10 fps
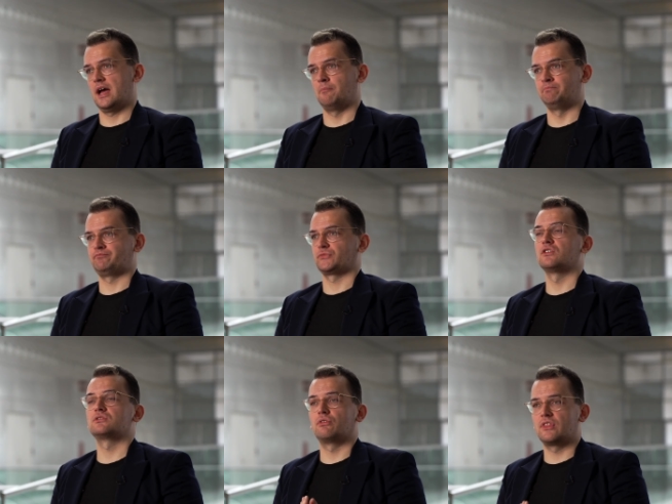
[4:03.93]
um,
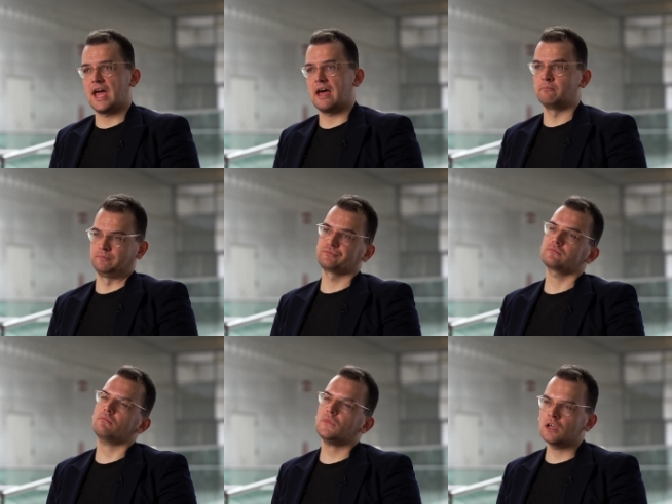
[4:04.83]
also there,
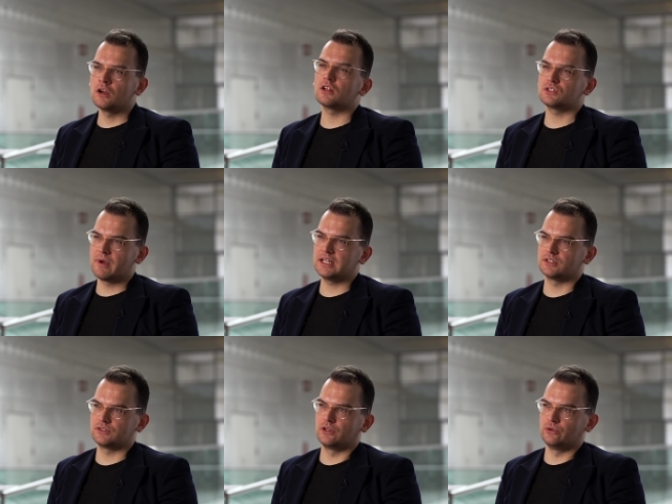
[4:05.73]
an
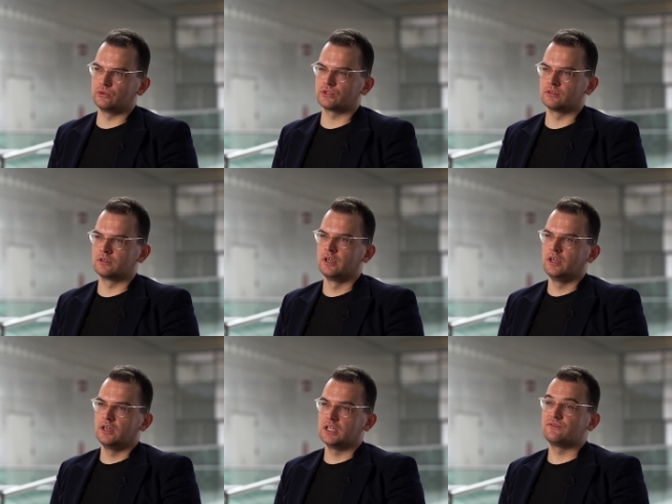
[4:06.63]
automated solution
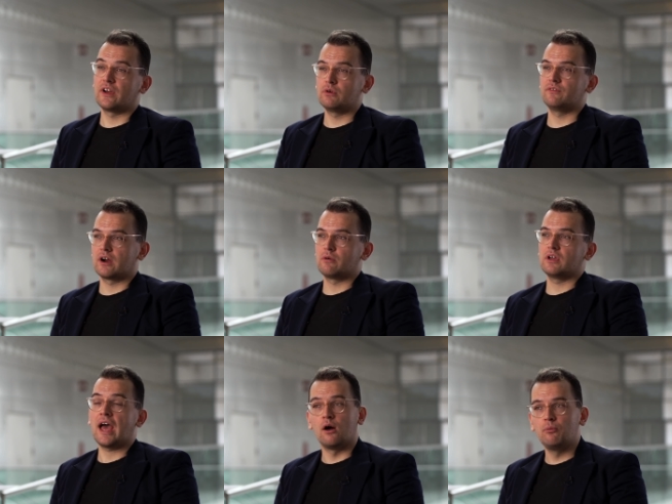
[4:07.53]
is very, very
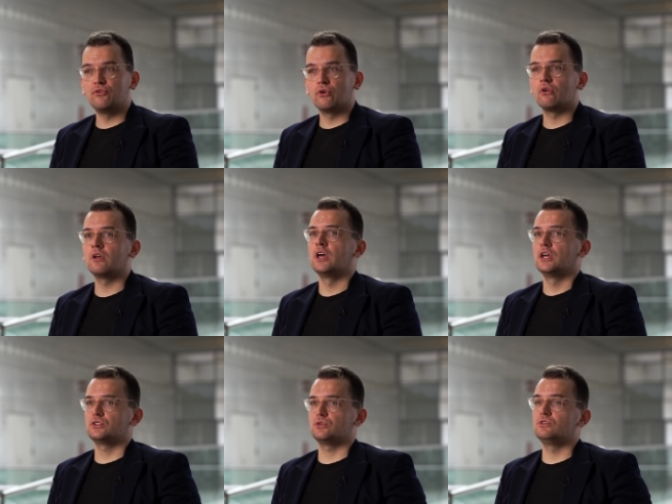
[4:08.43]
helpful
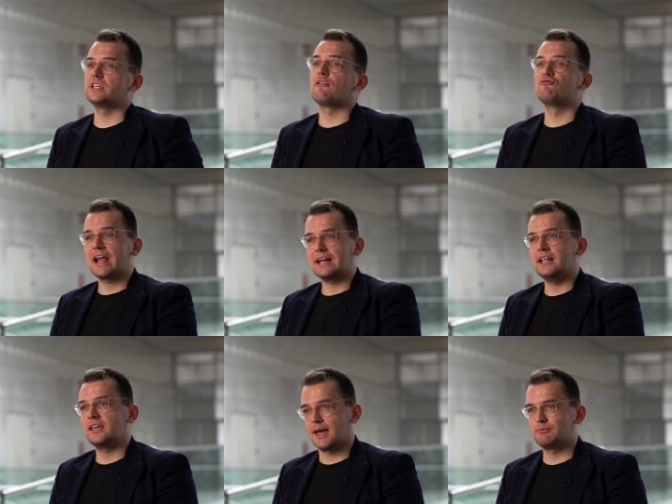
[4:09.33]
to
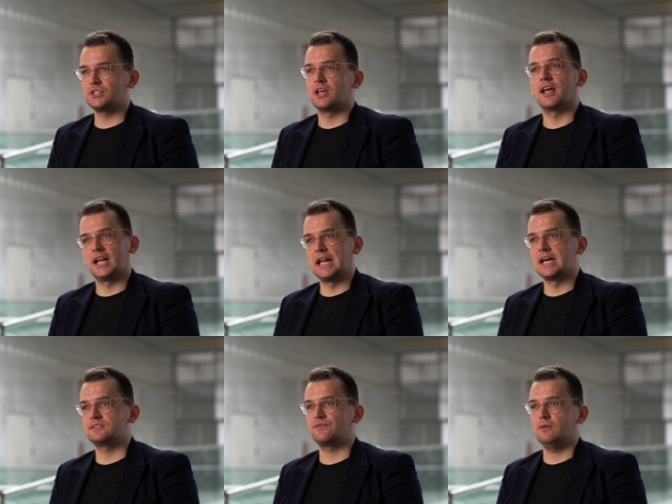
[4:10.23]
directly capture and
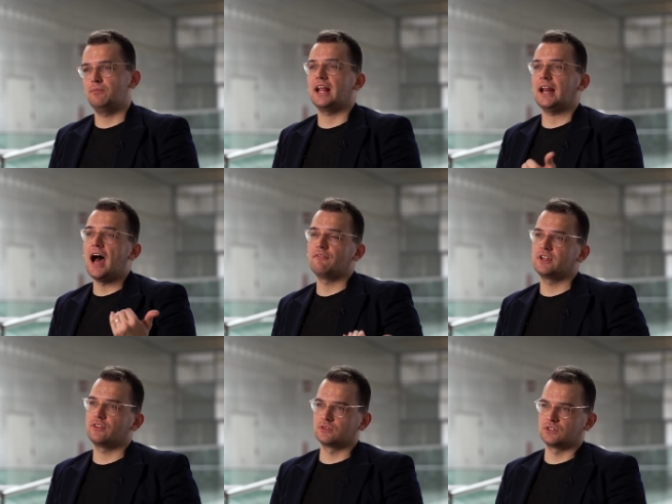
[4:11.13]
analyze feedback
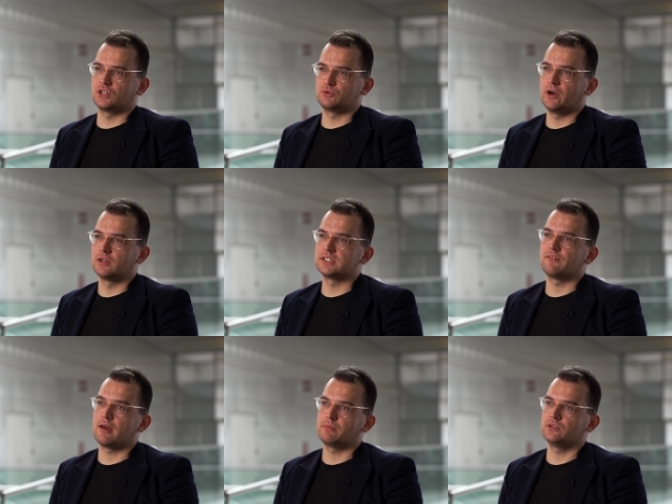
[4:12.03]
after those touch points
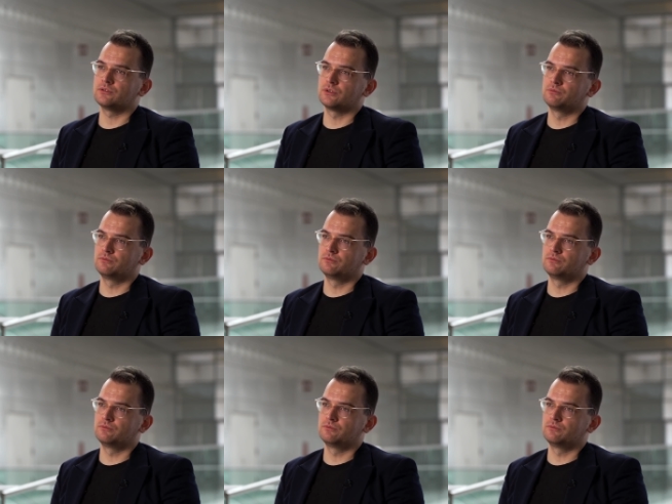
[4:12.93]
have happened.